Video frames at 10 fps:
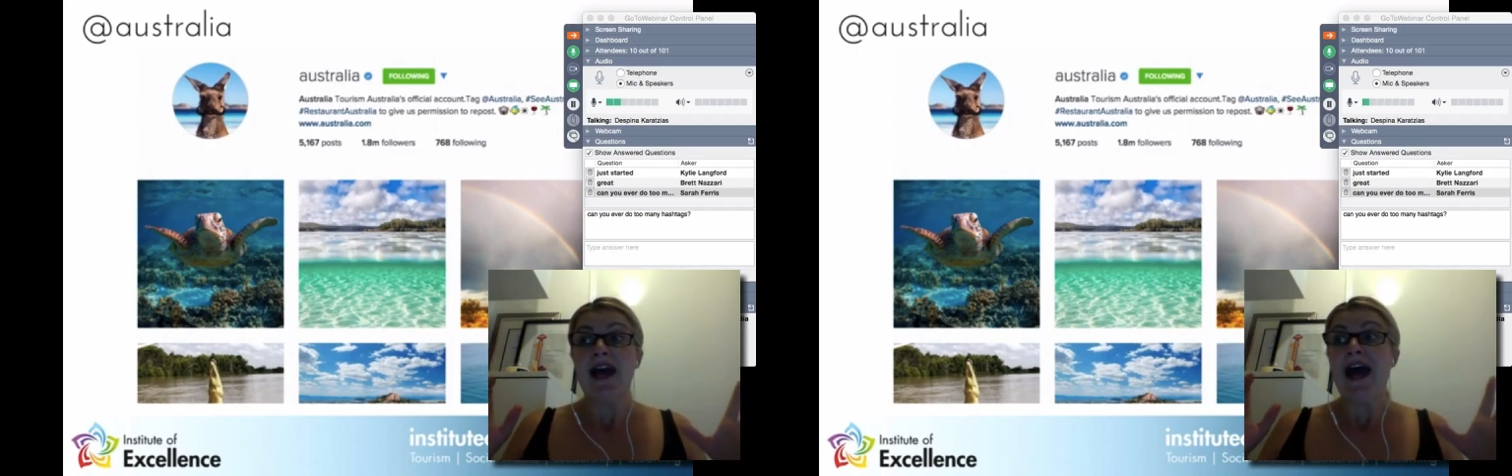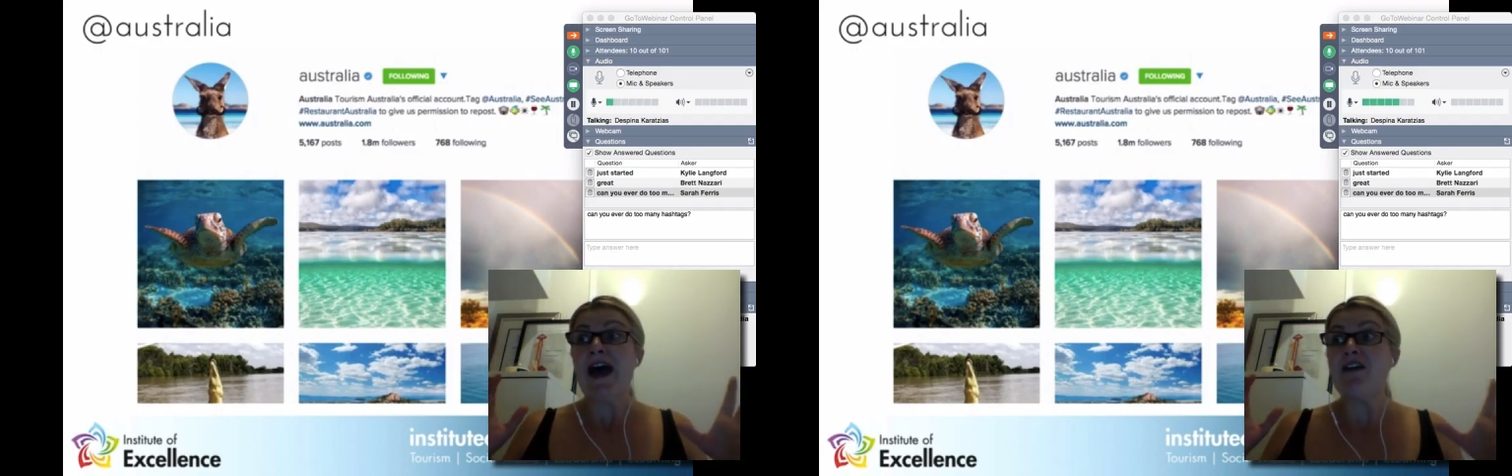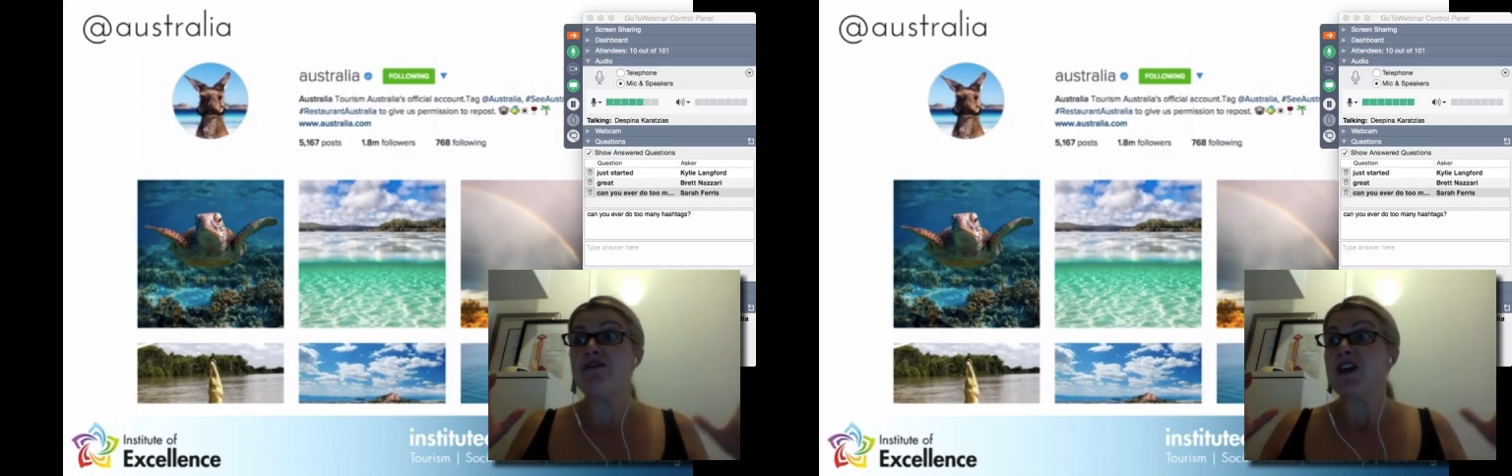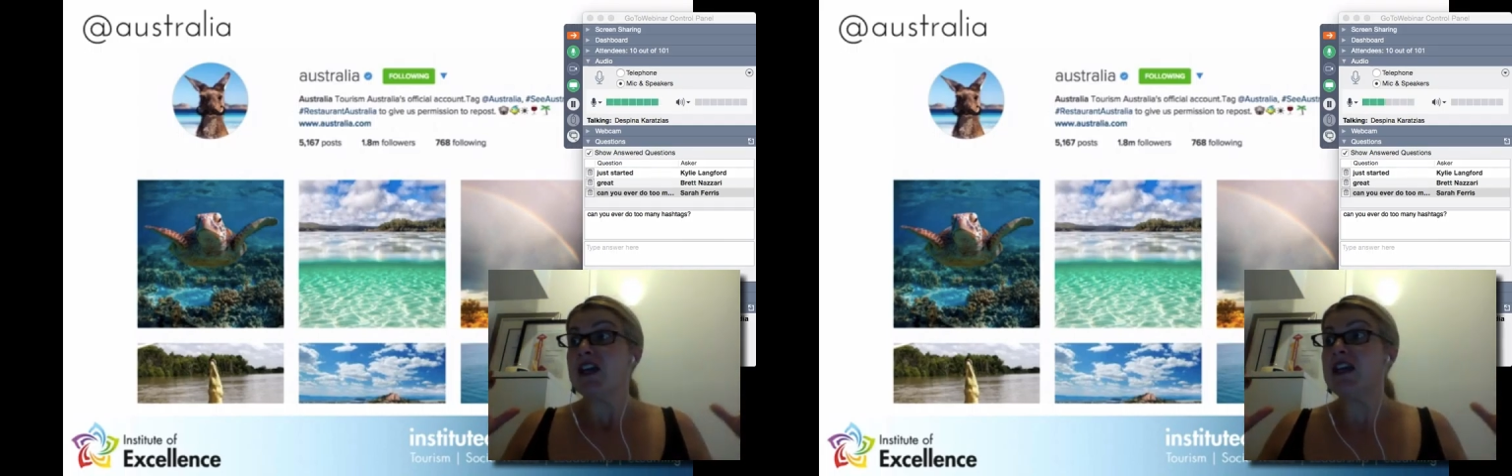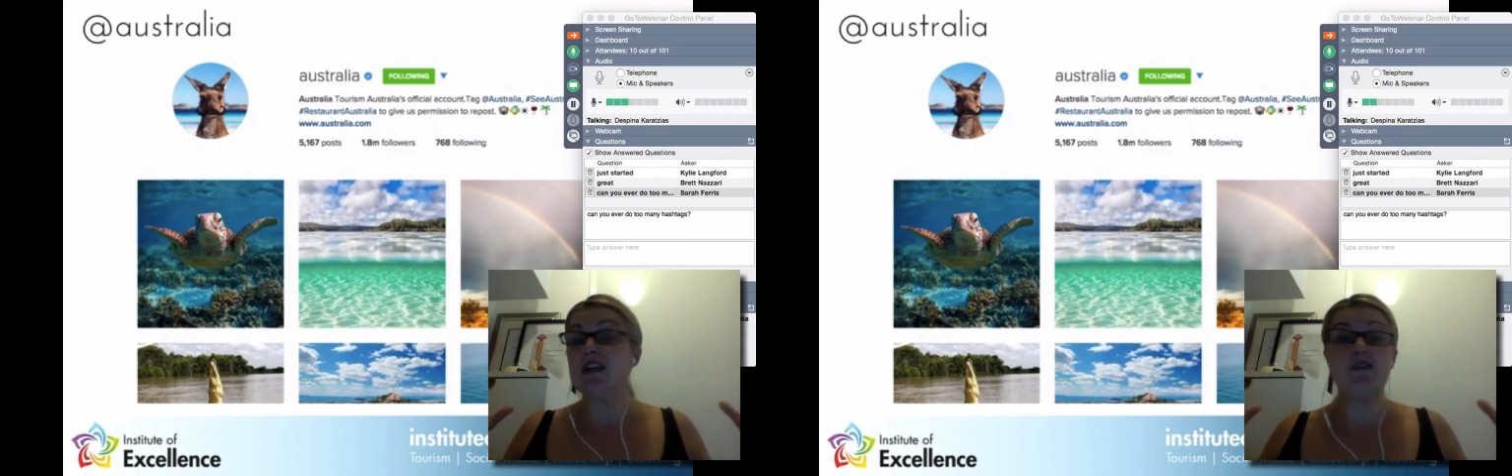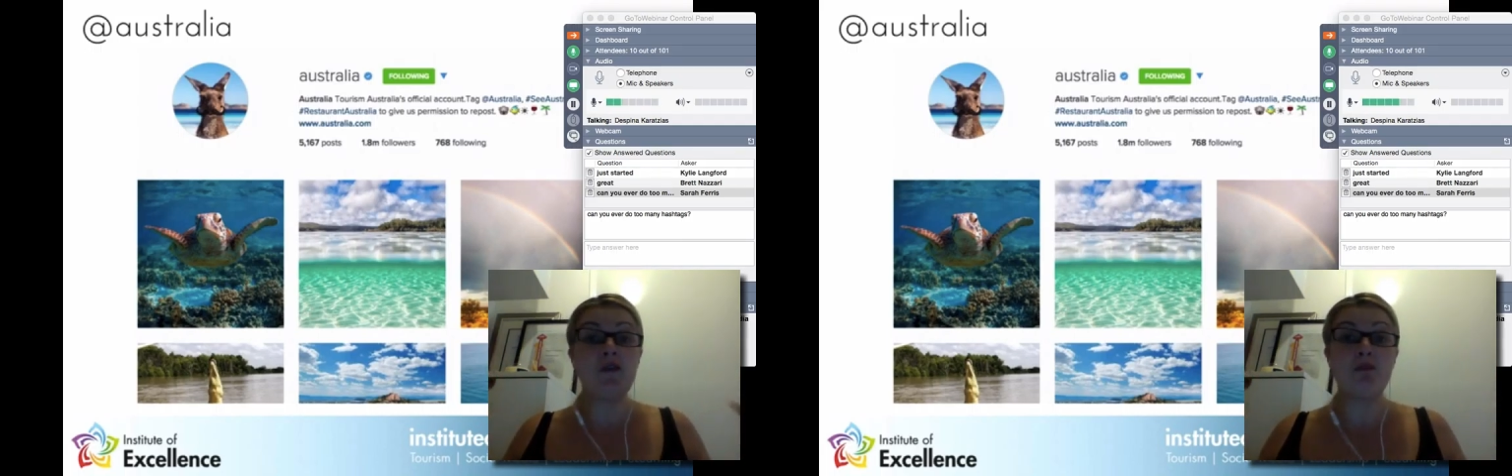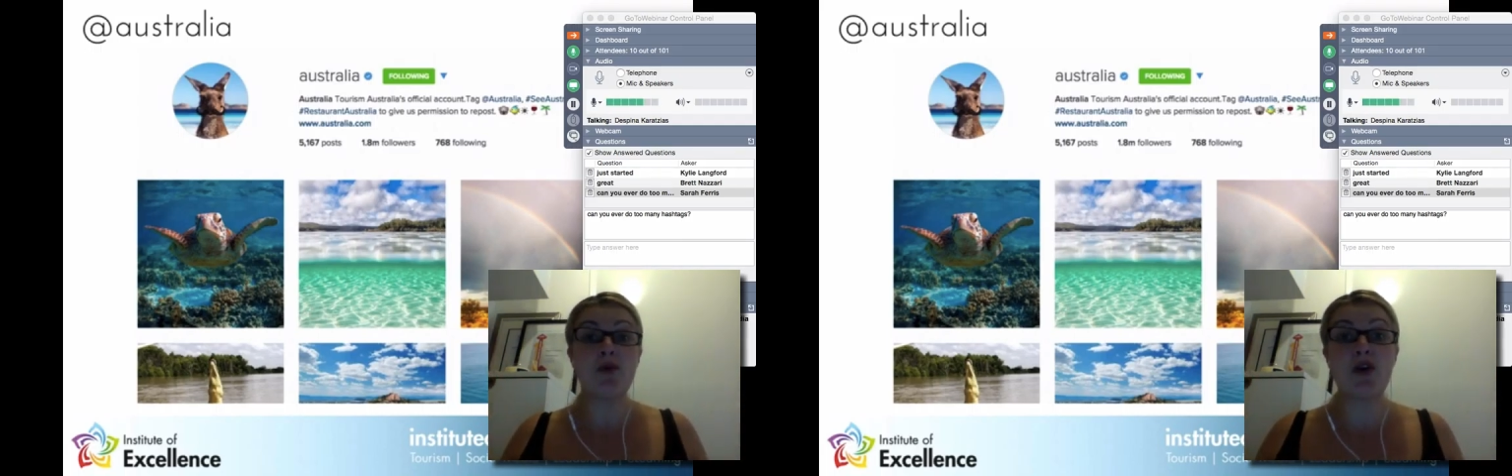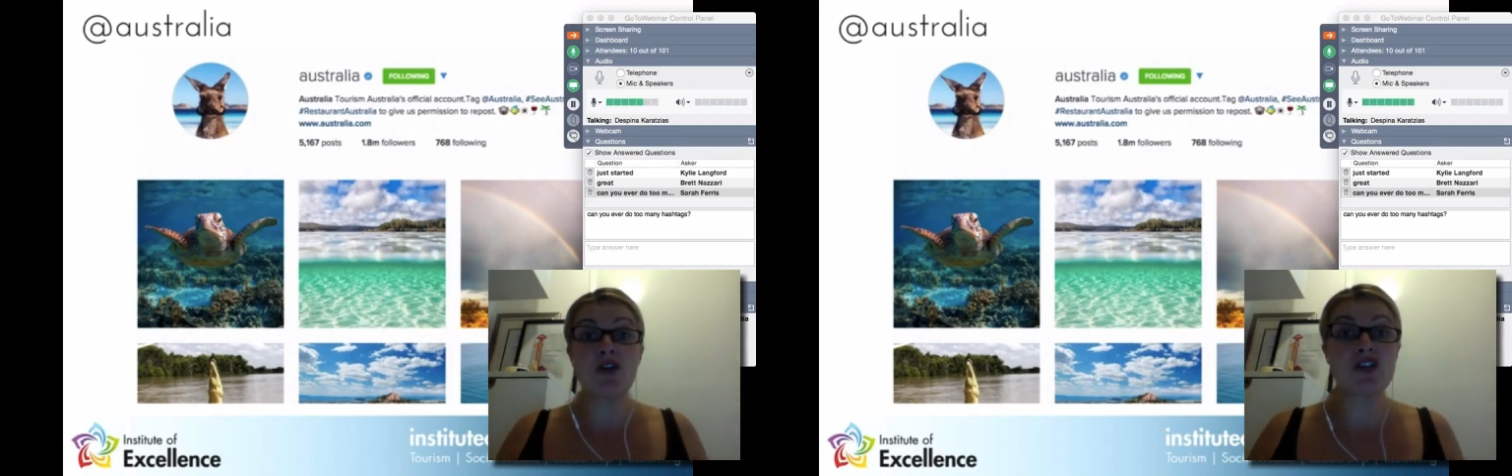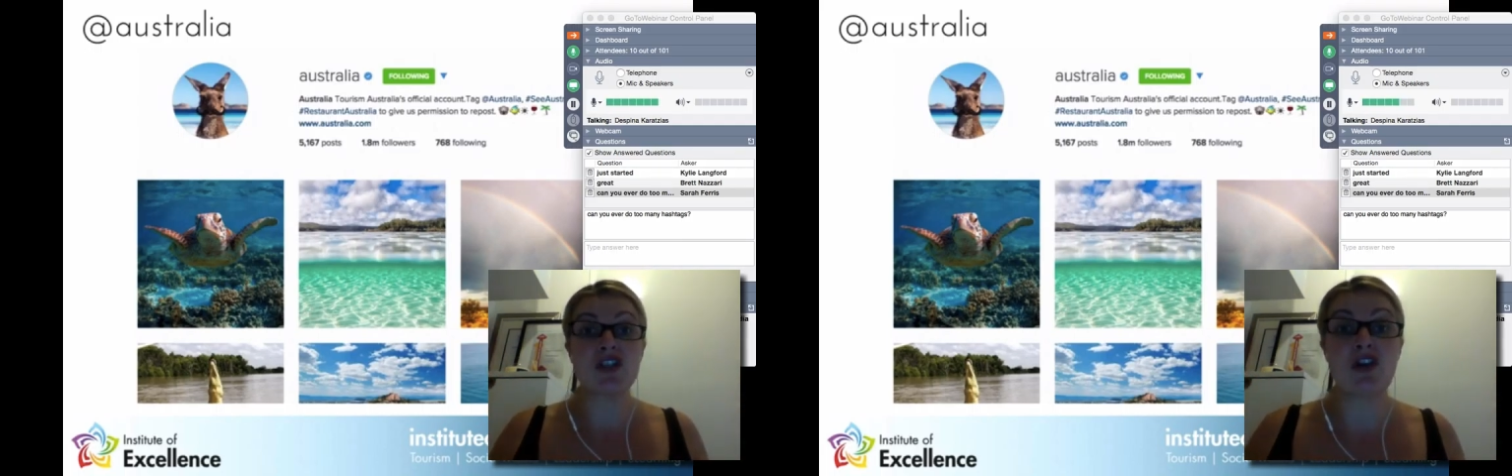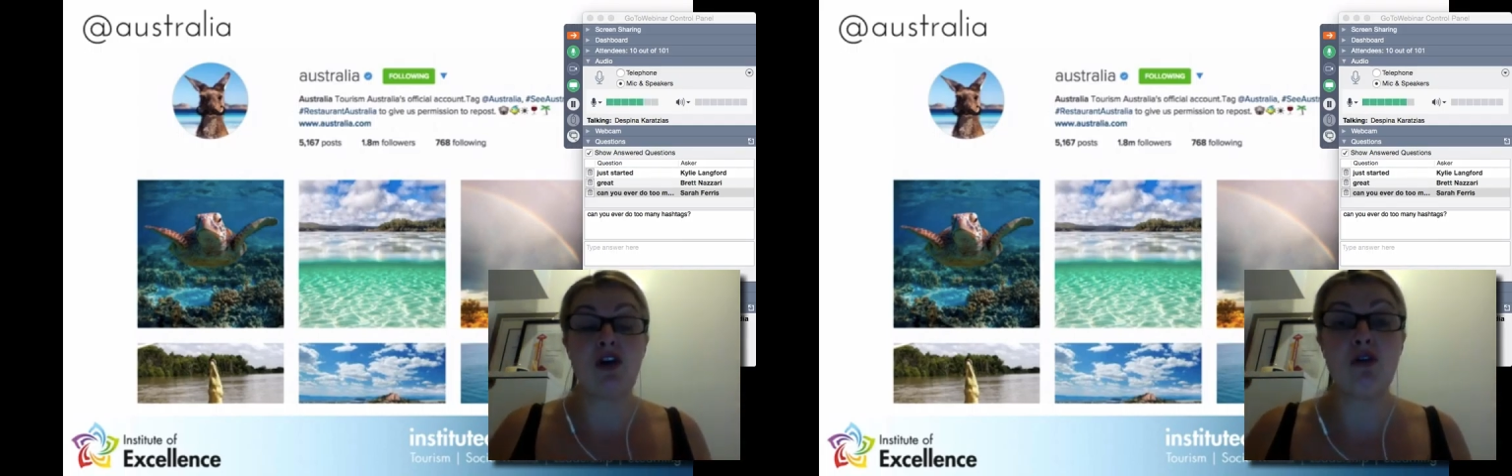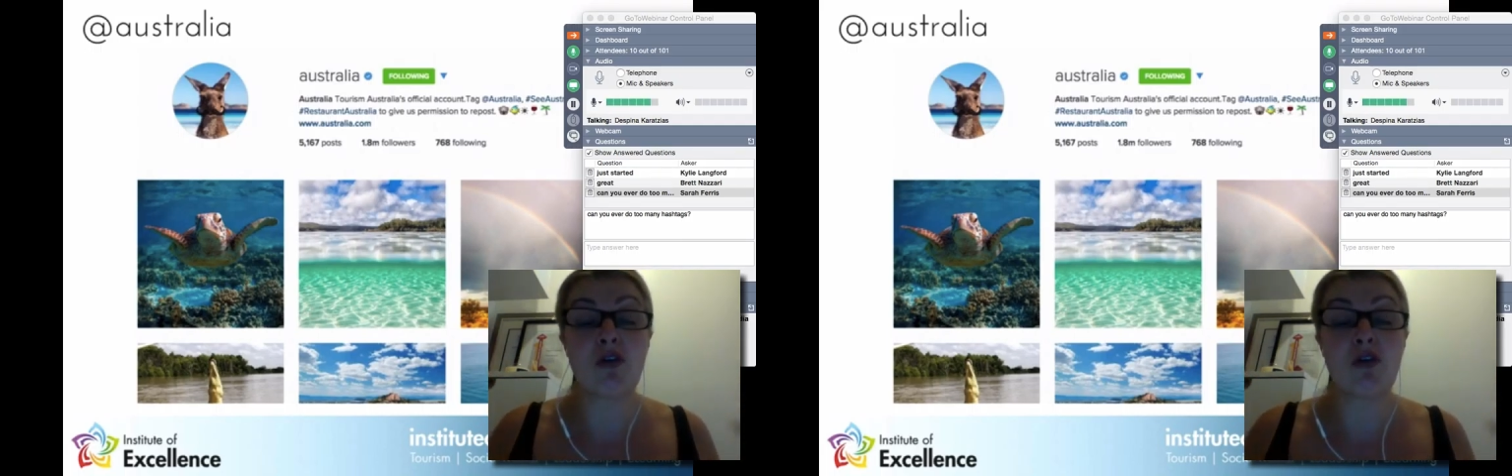have given birth to the whole